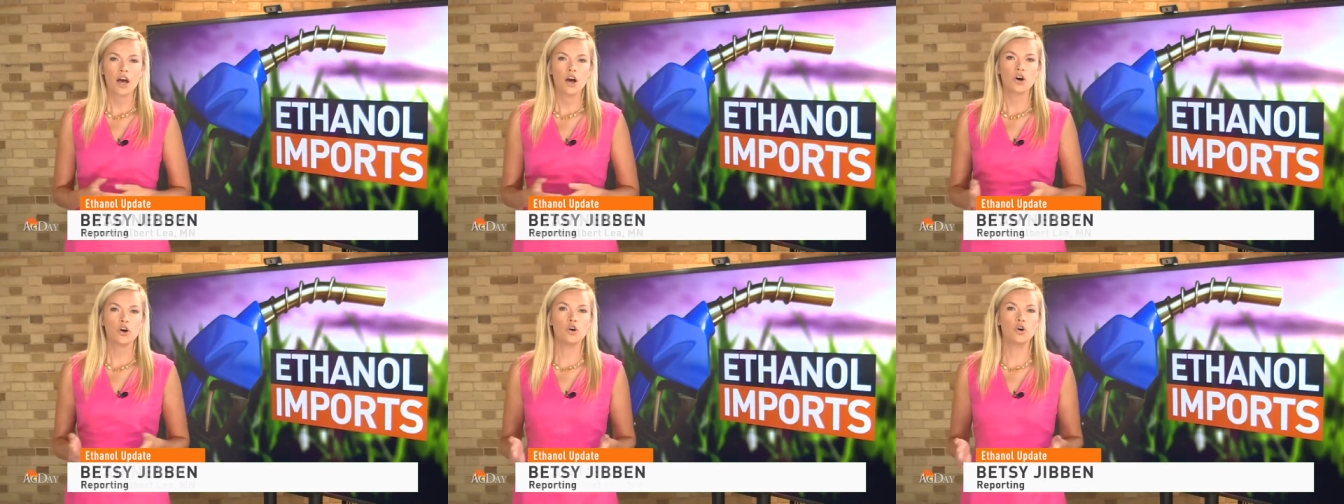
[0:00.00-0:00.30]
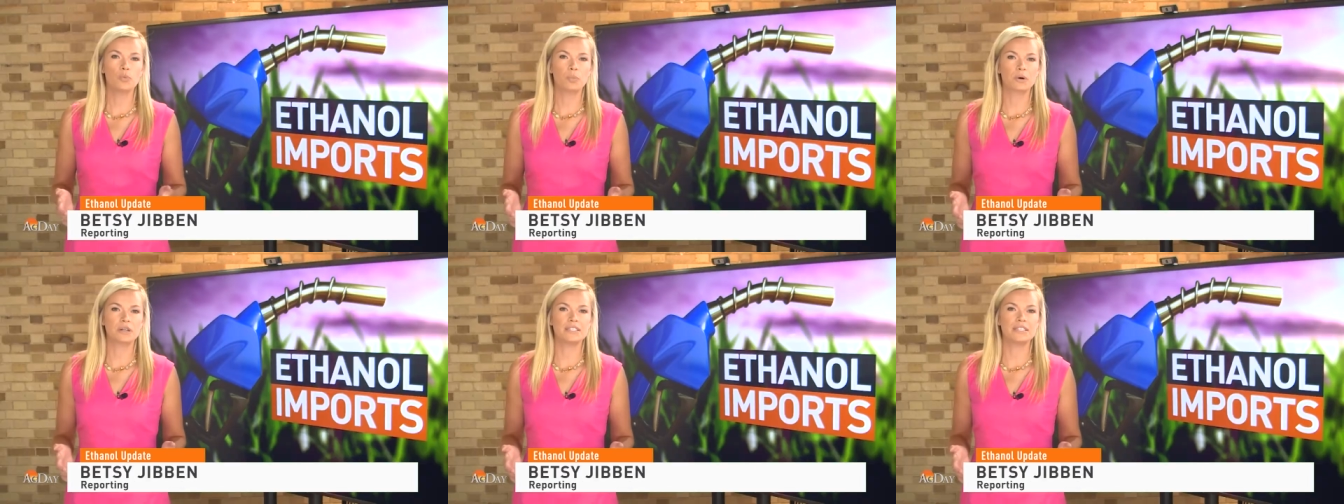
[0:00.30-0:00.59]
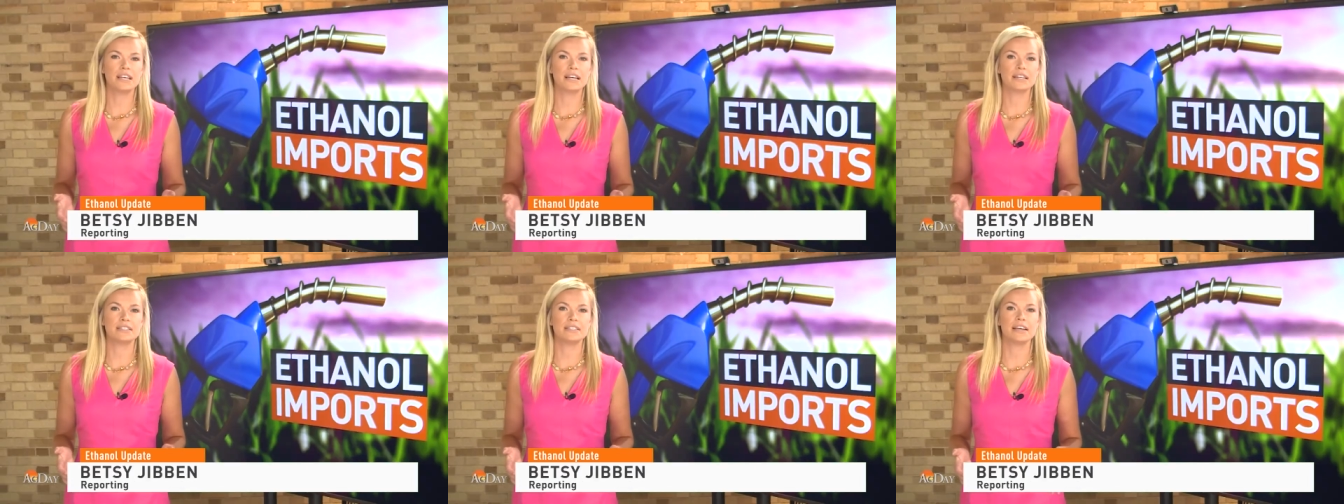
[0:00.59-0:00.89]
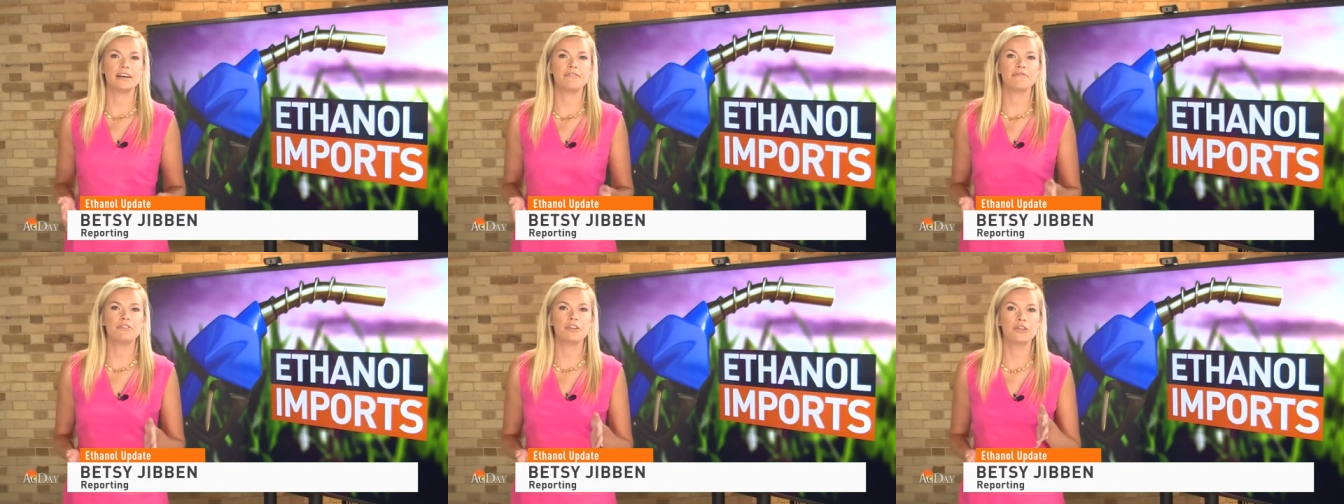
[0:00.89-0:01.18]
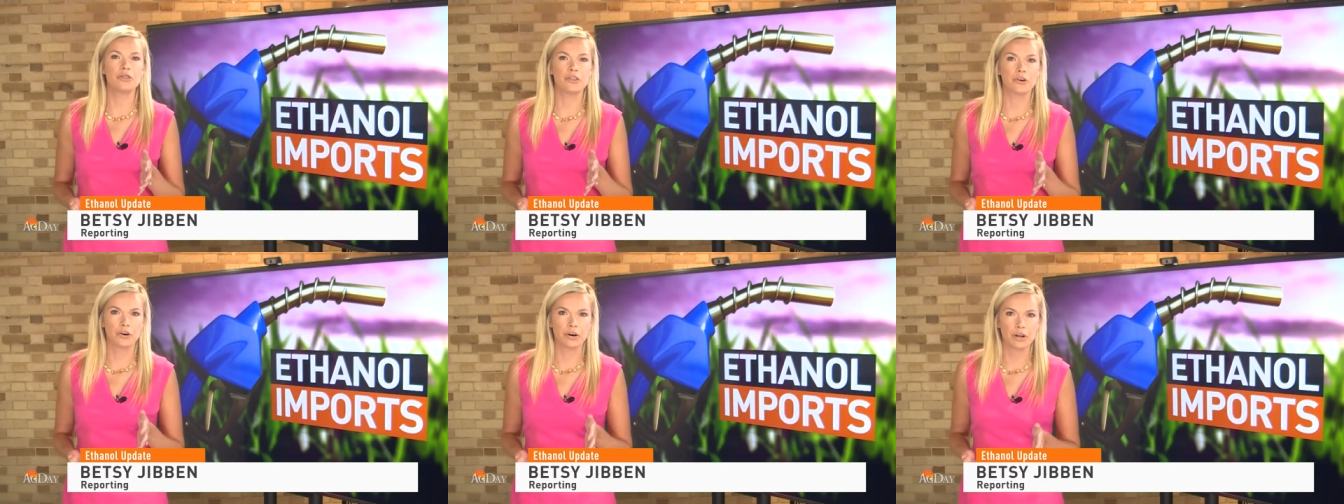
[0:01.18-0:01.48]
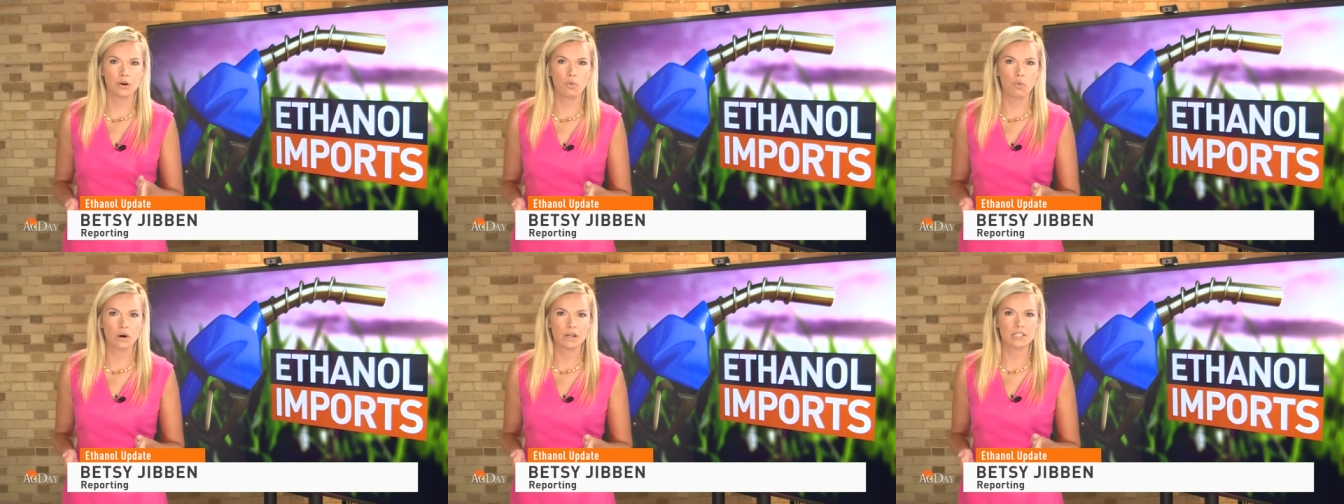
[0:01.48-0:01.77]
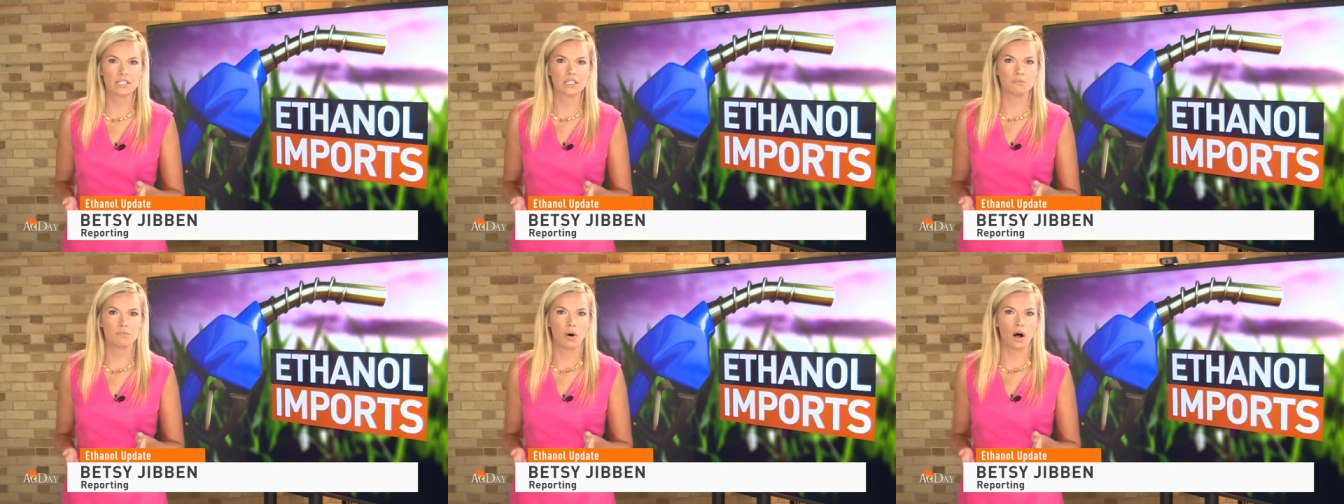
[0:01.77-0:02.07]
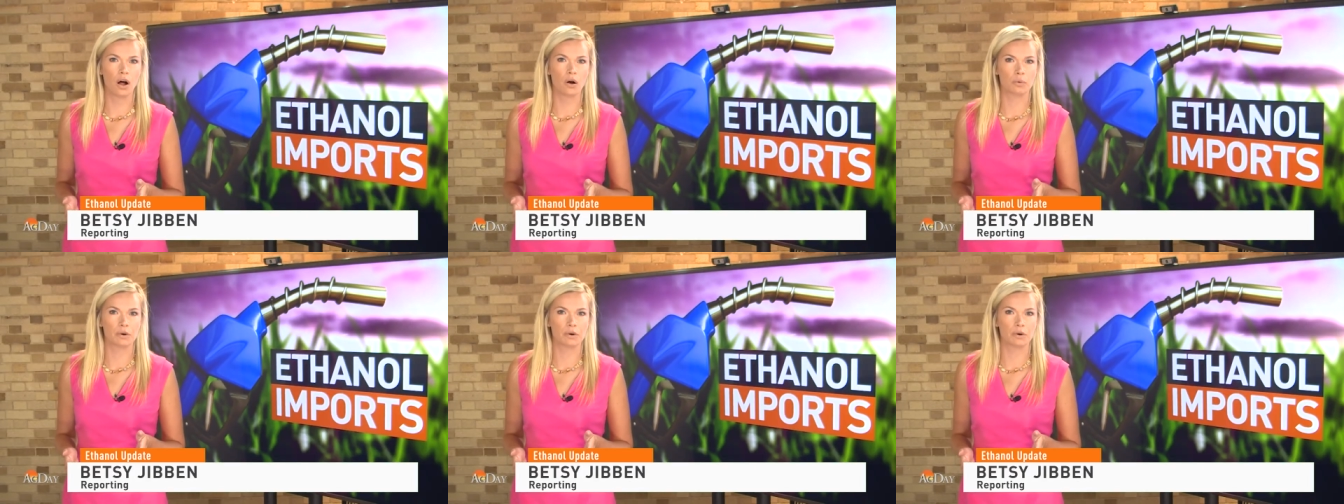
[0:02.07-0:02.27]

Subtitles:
Cooper says if the 31 small